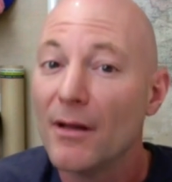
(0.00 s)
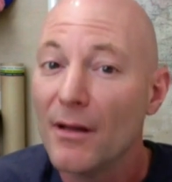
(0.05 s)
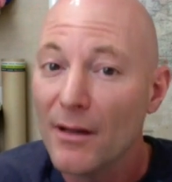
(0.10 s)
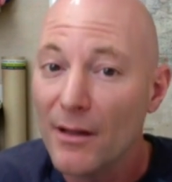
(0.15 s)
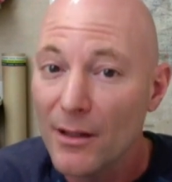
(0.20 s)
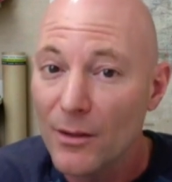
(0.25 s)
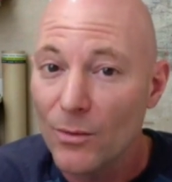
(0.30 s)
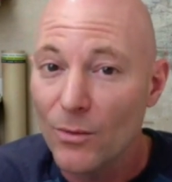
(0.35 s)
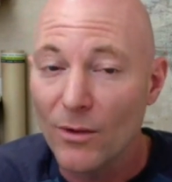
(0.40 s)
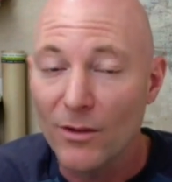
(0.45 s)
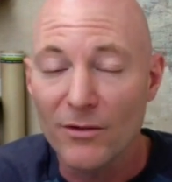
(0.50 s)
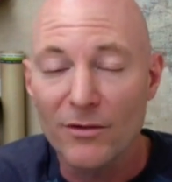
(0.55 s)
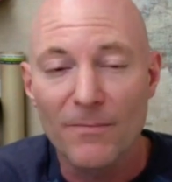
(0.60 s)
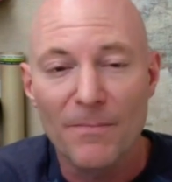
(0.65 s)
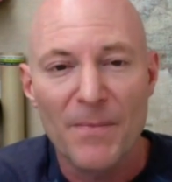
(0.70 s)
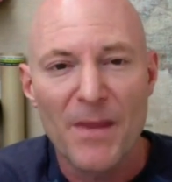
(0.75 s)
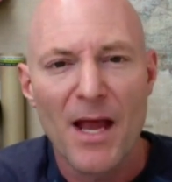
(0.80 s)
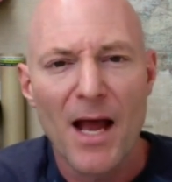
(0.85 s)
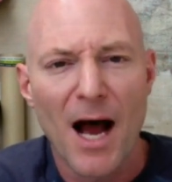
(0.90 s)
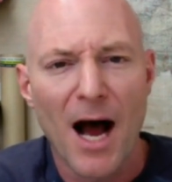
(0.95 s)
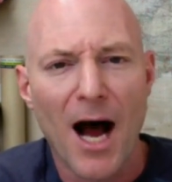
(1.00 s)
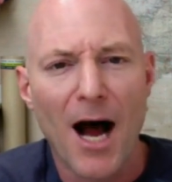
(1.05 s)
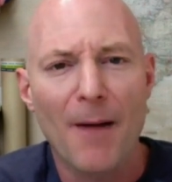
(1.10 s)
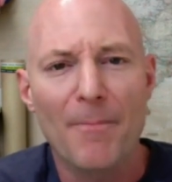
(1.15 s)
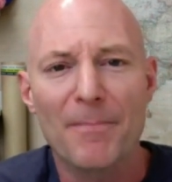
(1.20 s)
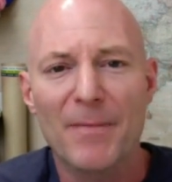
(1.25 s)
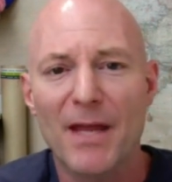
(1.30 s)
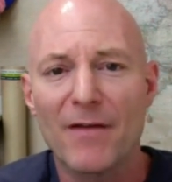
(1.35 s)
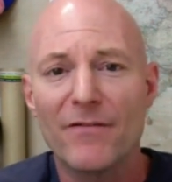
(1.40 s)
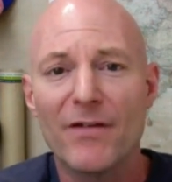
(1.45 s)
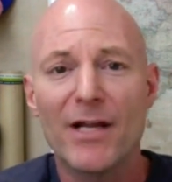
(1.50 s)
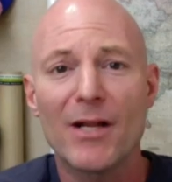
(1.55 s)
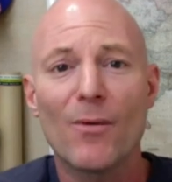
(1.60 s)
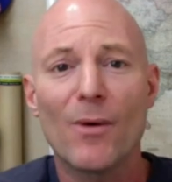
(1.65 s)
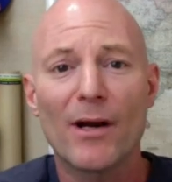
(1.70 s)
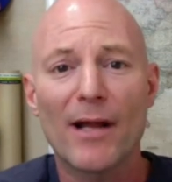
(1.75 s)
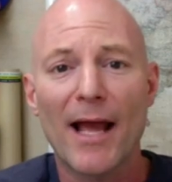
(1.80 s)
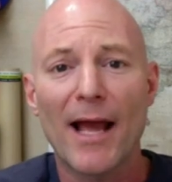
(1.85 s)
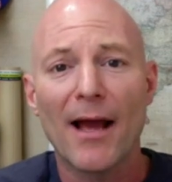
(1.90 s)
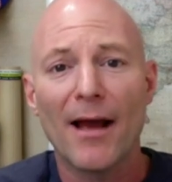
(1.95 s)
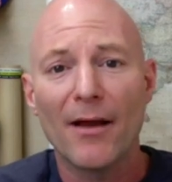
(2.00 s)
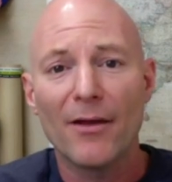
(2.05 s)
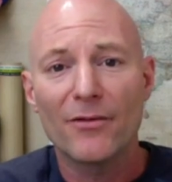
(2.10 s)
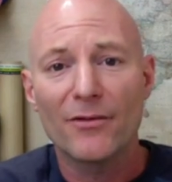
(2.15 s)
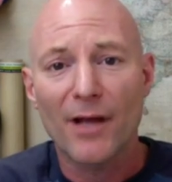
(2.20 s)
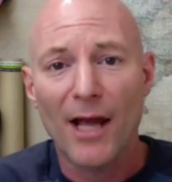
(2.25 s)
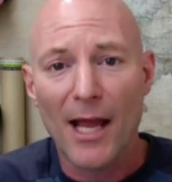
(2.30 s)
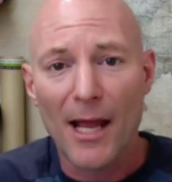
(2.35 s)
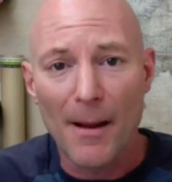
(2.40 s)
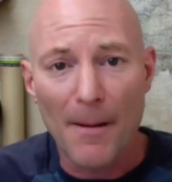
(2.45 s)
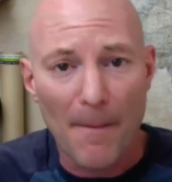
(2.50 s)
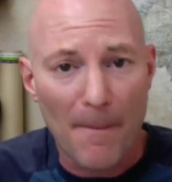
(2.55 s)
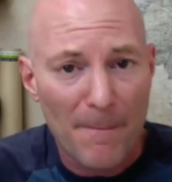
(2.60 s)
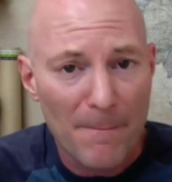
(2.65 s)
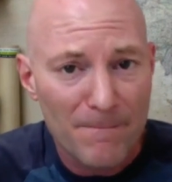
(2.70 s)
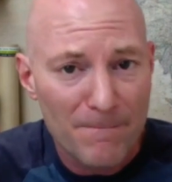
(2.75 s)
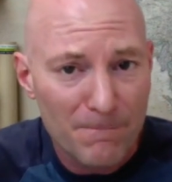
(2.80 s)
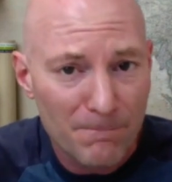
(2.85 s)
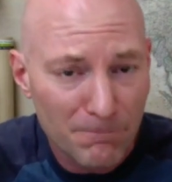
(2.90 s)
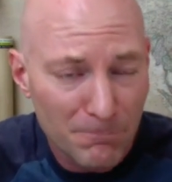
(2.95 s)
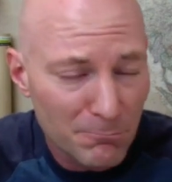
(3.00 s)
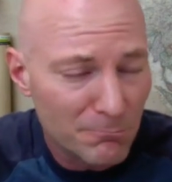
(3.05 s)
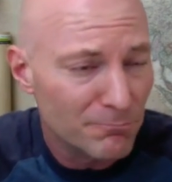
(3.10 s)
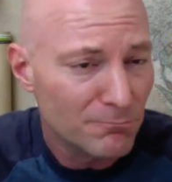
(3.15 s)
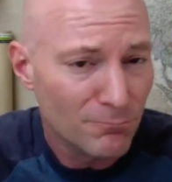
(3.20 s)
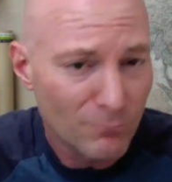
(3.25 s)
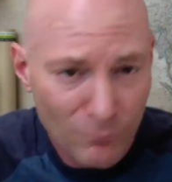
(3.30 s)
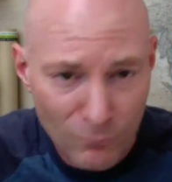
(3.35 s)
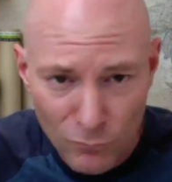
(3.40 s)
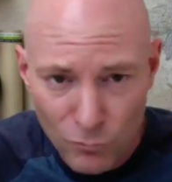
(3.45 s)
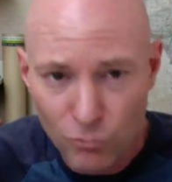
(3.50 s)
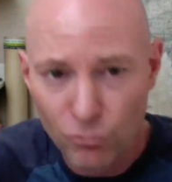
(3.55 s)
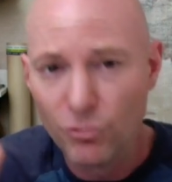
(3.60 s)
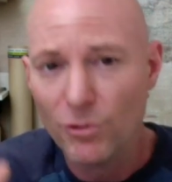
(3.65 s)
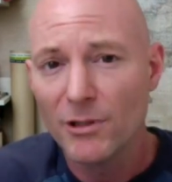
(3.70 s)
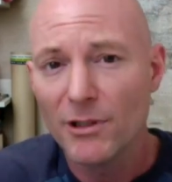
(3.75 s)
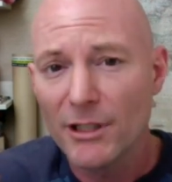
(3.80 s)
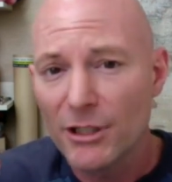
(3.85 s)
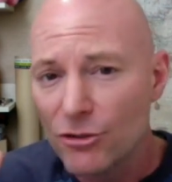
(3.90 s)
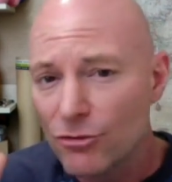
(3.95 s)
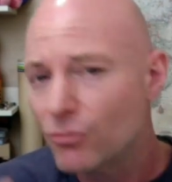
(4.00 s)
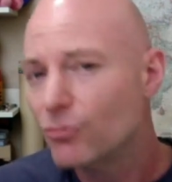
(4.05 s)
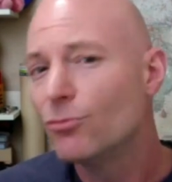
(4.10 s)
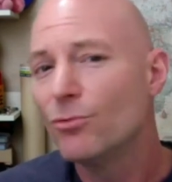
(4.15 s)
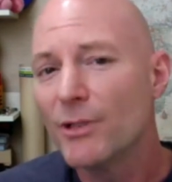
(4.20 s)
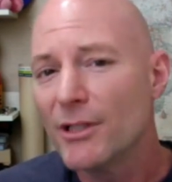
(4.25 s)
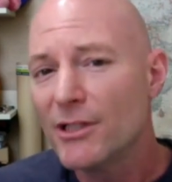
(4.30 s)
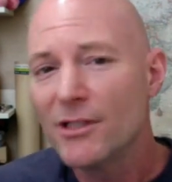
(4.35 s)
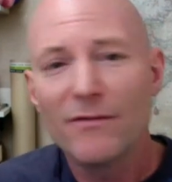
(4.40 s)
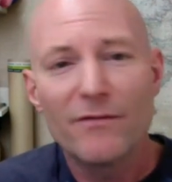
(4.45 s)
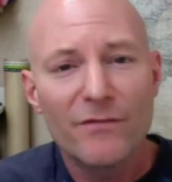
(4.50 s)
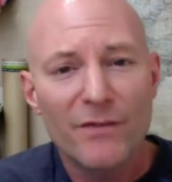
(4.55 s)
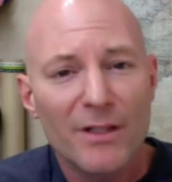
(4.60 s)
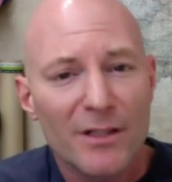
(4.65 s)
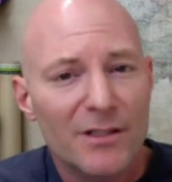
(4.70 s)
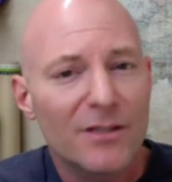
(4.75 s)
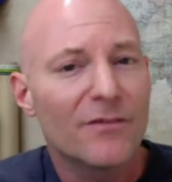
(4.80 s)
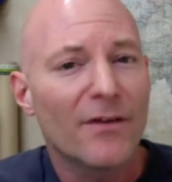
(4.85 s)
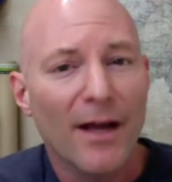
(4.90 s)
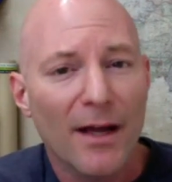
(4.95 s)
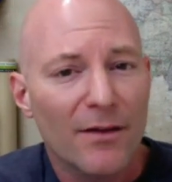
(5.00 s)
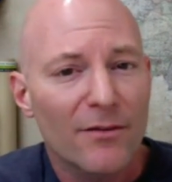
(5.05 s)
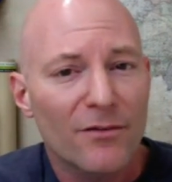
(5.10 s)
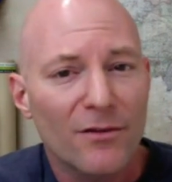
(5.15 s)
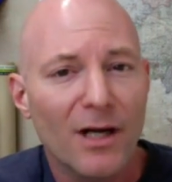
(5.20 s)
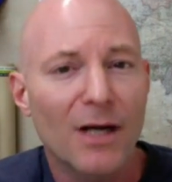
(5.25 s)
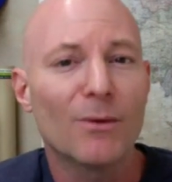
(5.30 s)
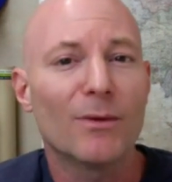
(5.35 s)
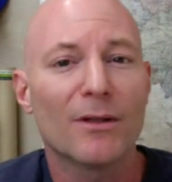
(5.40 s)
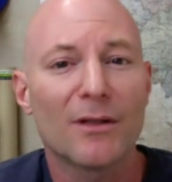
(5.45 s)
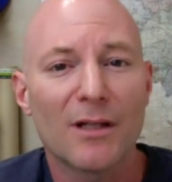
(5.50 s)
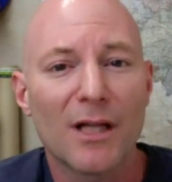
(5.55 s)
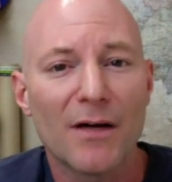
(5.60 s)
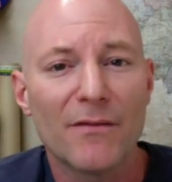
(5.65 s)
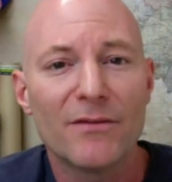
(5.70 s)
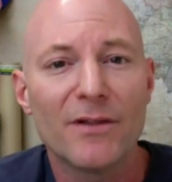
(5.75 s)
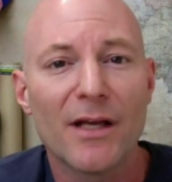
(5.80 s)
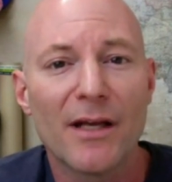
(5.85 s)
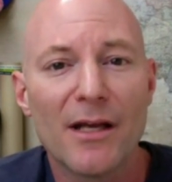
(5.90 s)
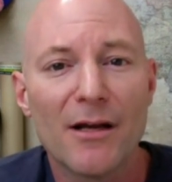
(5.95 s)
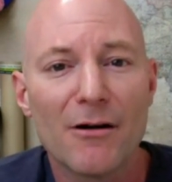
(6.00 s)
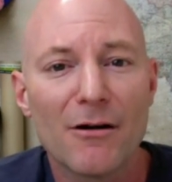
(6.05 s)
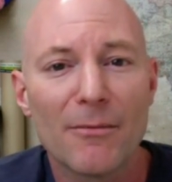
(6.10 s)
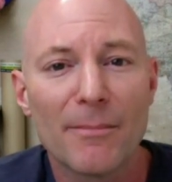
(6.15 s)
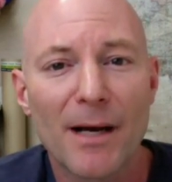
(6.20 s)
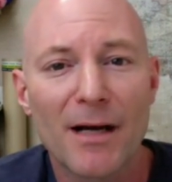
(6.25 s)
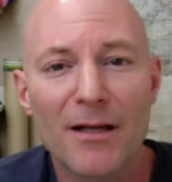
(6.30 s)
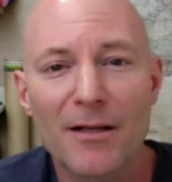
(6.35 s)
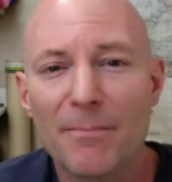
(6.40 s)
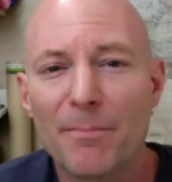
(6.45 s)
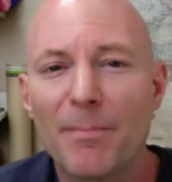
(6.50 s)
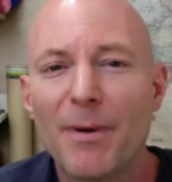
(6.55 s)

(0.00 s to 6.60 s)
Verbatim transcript: inwards. Um, if anyone has a really truly definitive answer, I would love to hear about it.